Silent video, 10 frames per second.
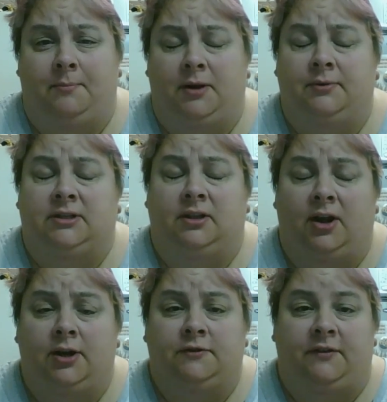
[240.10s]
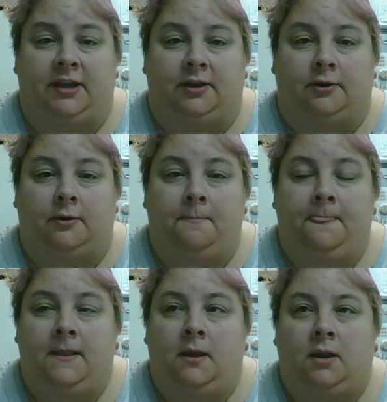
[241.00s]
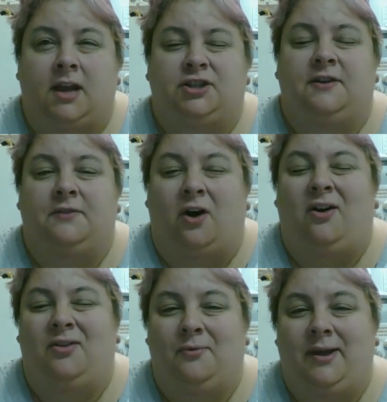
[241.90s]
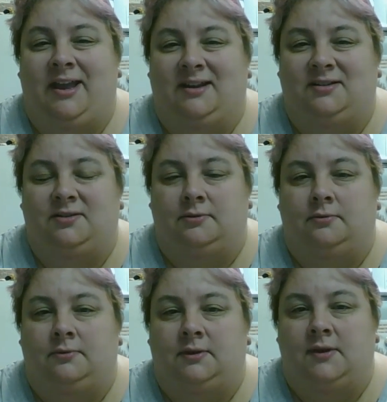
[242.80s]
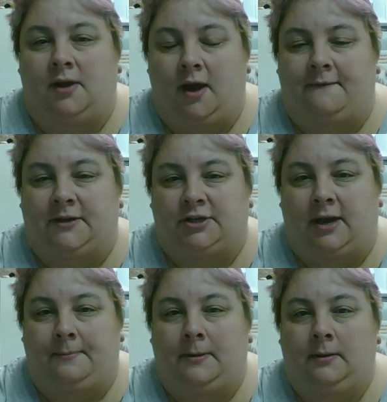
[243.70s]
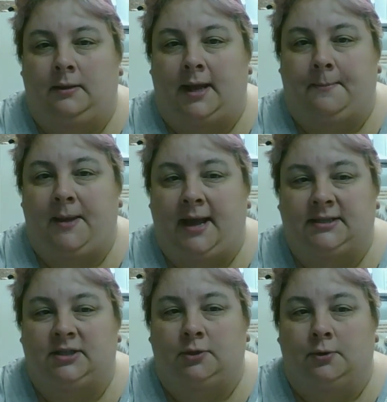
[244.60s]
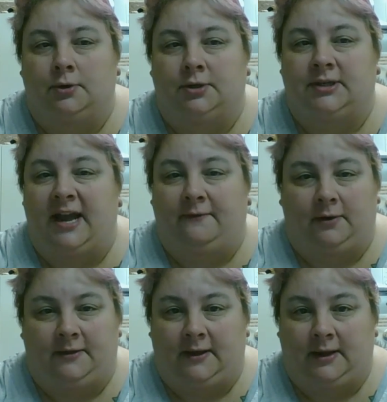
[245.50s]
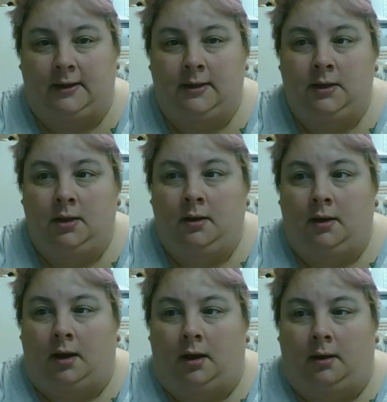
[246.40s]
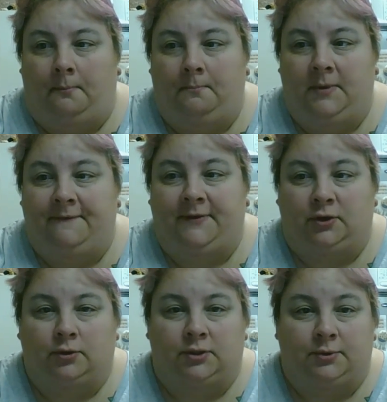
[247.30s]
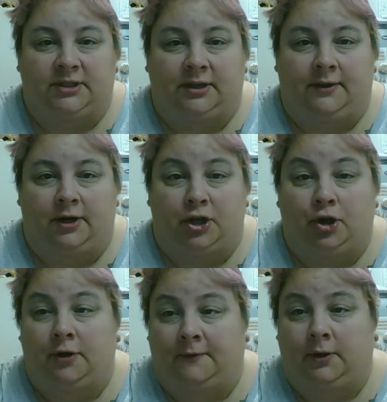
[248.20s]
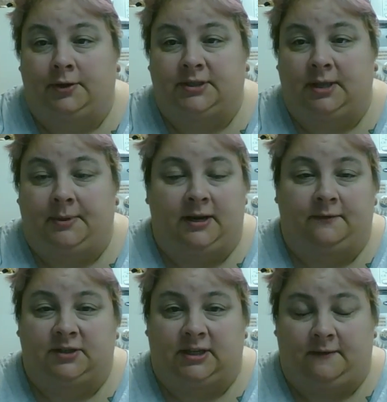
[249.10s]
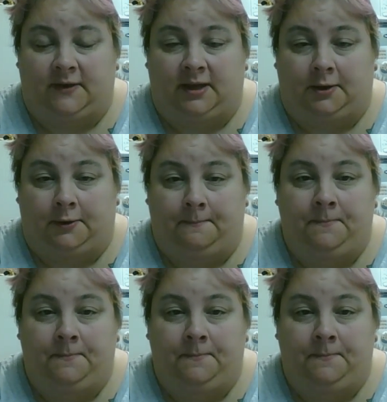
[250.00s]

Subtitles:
but it was a large vehicle. Got shoved all the way into the coffee shop, like past the doors, everything. If the doors were still there, you could have closed them and never seen the vehicle.